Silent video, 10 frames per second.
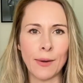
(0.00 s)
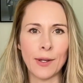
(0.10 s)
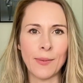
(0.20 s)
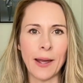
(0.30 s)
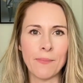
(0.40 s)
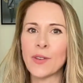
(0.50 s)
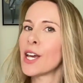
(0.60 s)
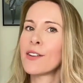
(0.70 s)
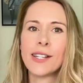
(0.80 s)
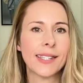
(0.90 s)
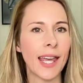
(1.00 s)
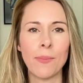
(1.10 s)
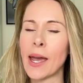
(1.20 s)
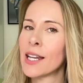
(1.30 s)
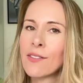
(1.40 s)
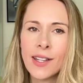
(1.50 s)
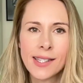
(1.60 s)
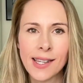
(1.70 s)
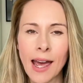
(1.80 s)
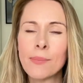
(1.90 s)
with me. You skip any of these
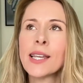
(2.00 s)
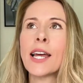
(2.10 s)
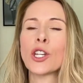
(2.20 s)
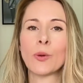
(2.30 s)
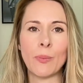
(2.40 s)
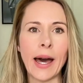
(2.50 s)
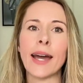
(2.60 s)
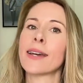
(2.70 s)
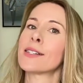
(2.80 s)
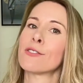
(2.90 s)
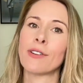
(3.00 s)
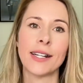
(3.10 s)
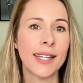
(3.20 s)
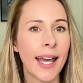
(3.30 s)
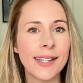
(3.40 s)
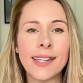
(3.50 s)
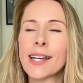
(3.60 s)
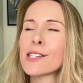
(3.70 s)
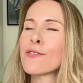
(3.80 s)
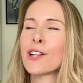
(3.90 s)
steps and you're back to writing
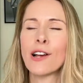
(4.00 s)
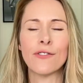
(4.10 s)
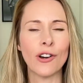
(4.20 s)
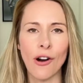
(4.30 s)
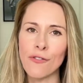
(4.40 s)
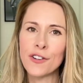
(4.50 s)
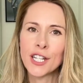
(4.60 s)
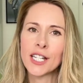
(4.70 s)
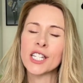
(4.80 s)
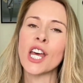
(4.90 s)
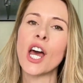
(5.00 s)
essays full of confident